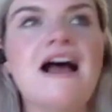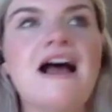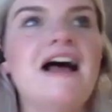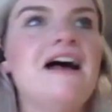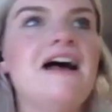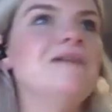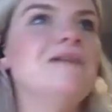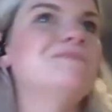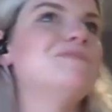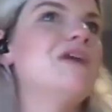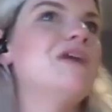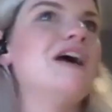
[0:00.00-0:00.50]

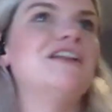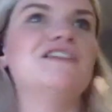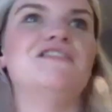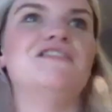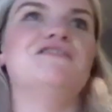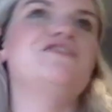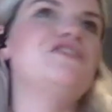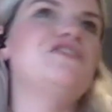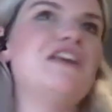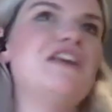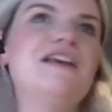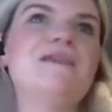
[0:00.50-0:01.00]
um,
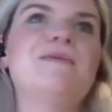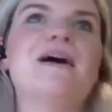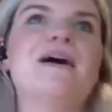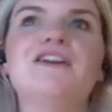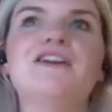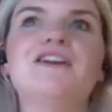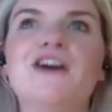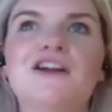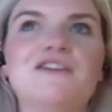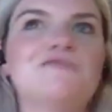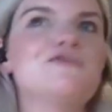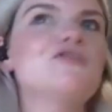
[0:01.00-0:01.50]
and think about
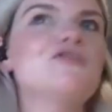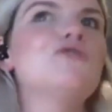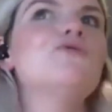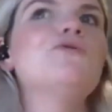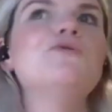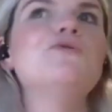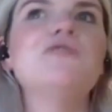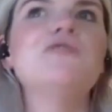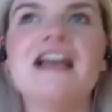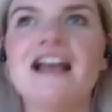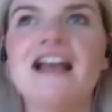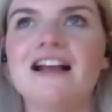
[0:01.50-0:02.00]
kind of
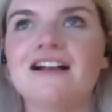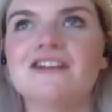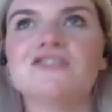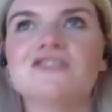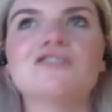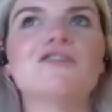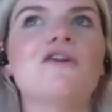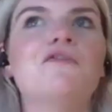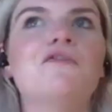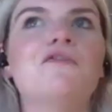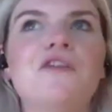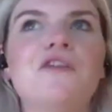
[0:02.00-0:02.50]
tooling and
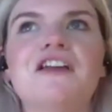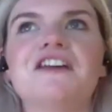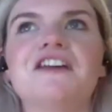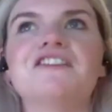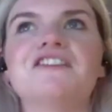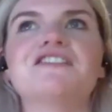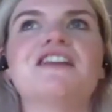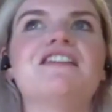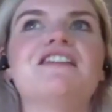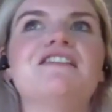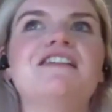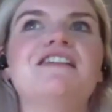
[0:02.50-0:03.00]
software
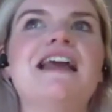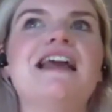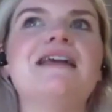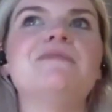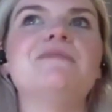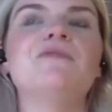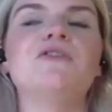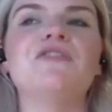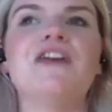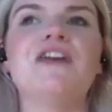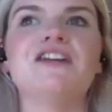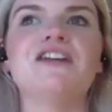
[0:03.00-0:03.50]
that's going to
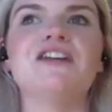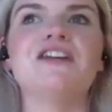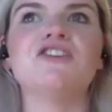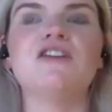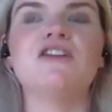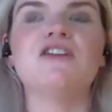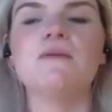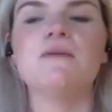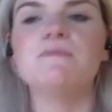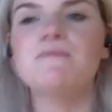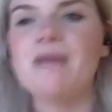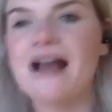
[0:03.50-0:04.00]
enable this, you know,